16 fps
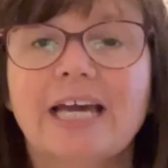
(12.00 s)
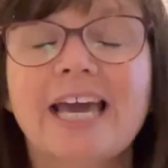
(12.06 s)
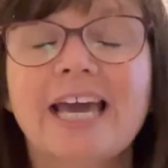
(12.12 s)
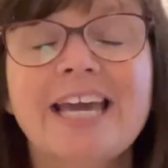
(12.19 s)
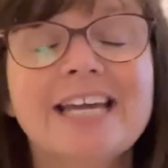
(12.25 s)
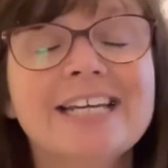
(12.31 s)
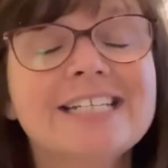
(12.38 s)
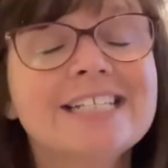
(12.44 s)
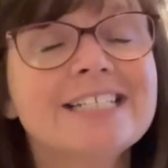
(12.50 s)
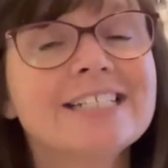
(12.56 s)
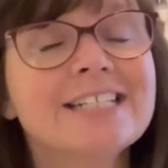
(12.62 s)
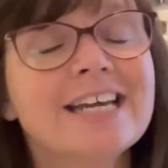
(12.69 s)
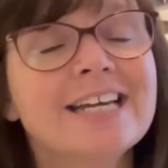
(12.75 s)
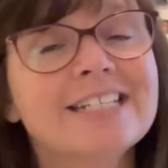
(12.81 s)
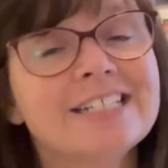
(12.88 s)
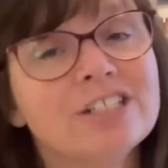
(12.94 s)
and
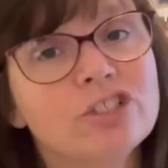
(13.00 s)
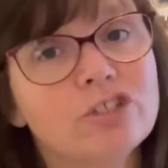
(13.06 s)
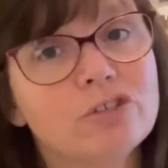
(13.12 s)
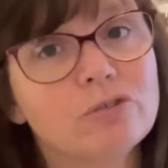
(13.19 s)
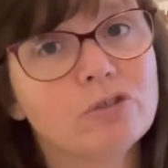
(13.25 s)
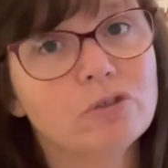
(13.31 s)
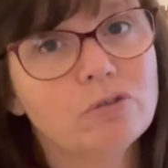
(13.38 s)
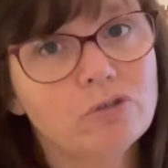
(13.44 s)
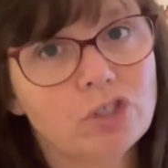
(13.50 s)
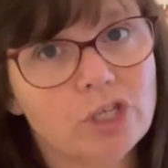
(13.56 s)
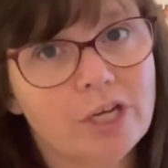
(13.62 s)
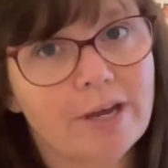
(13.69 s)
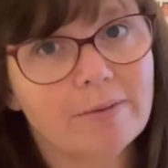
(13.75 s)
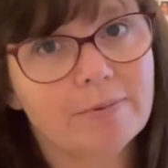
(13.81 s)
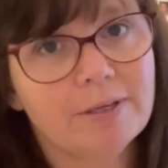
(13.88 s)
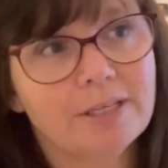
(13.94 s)
I didn't do too
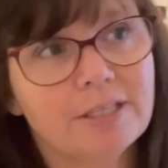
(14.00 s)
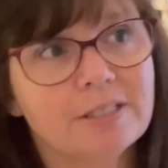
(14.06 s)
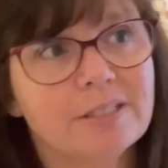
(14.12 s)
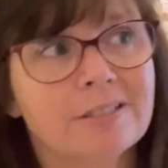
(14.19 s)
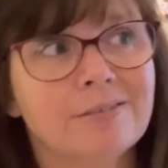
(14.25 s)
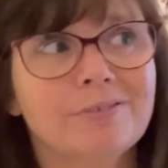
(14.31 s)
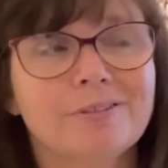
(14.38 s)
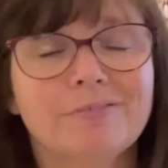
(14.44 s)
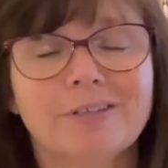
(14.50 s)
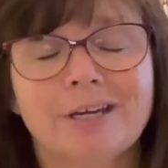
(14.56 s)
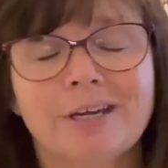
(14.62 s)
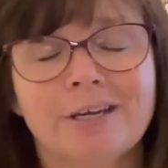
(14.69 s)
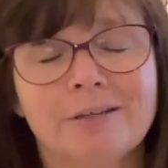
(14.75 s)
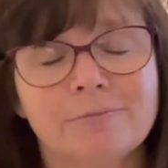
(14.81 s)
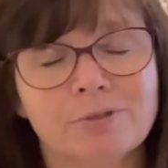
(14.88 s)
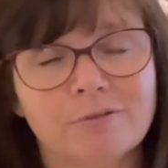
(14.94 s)
shabby. Several of the
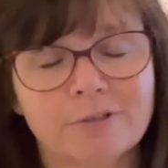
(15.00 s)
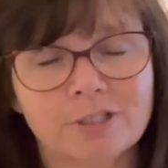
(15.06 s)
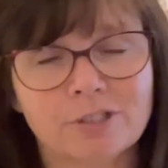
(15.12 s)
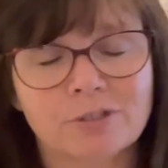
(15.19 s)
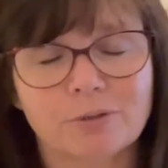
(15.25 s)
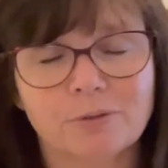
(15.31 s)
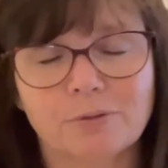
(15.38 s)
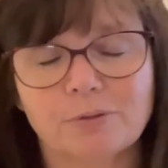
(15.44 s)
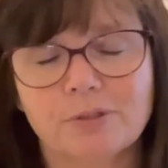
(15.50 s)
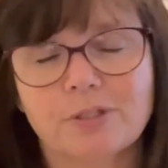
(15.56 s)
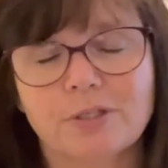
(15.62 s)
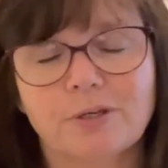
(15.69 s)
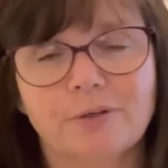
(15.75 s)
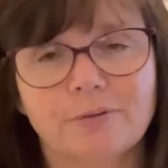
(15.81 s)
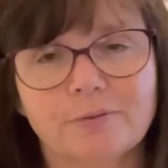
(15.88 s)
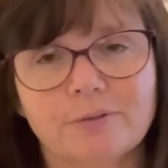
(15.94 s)
items already sold,
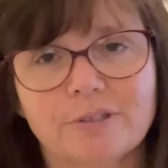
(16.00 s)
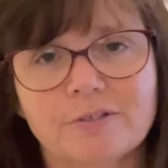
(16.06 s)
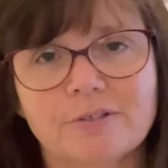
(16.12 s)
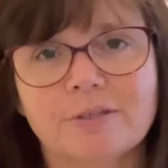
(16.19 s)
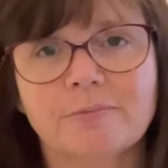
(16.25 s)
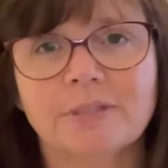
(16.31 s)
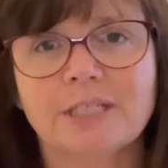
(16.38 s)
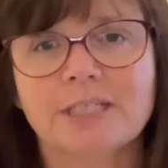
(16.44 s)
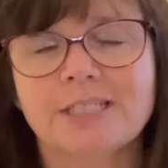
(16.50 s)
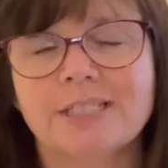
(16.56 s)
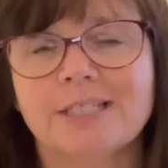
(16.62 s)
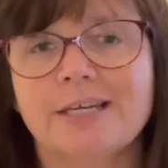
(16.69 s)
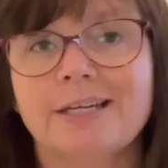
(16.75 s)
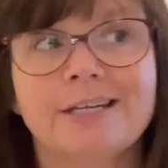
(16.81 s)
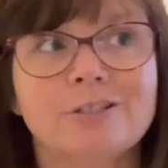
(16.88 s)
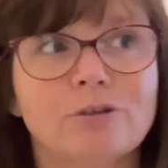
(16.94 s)
so there's some things
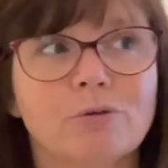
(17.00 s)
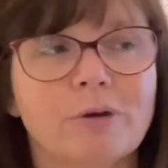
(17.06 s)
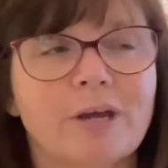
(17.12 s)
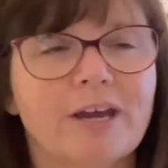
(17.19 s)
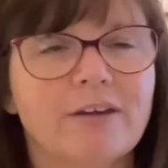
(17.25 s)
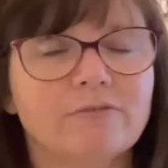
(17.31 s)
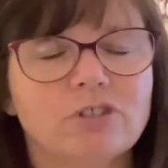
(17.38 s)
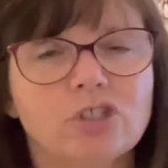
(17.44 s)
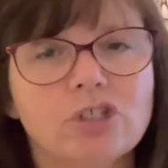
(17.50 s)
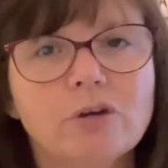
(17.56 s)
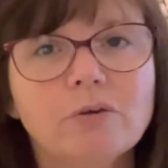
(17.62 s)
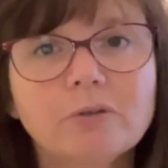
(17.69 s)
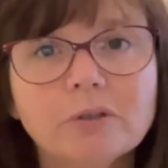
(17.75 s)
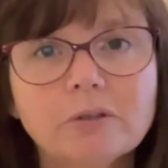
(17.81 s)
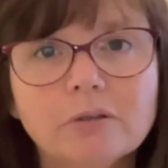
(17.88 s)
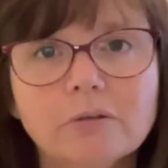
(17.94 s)
that I don't have to show
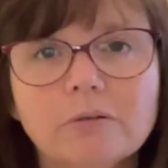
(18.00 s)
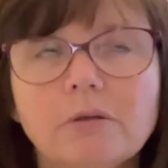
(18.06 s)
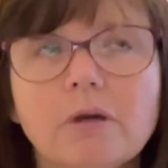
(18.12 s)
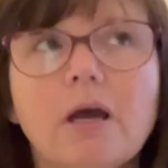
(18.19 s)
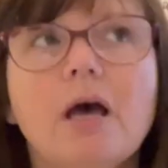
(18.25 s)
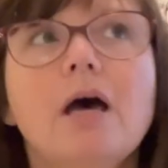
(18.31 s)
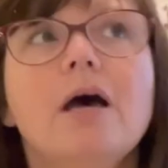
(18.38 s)
you,